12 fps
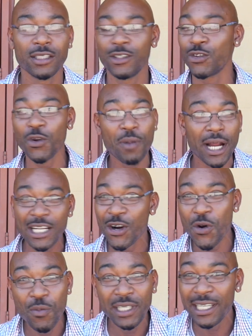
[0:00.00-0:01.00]
don't nobody
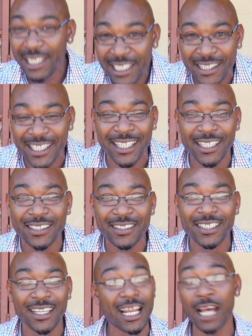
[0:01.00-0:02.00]
owe me
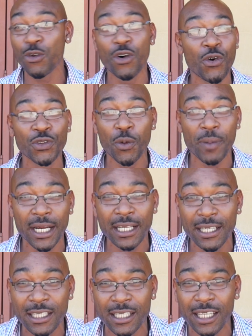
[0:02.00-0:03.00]
anything. And I don't owe
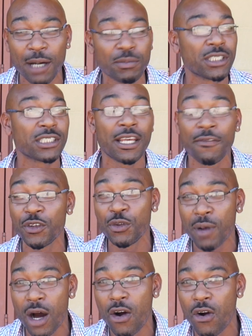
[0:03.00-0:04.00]
nobody anything, I'm just giving you
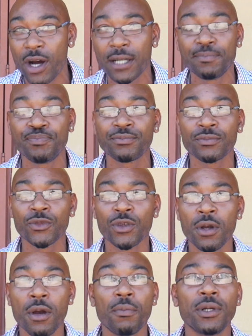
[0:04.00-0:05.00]
my heart.
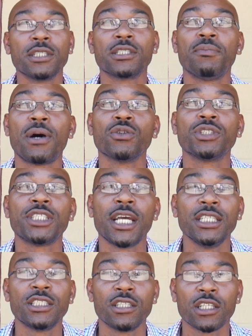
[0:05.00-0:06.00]
But it's about
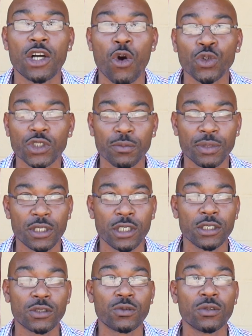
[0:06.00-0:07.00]
changing the culture
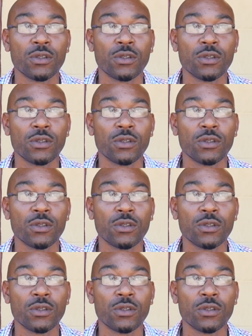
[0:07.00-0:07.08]
because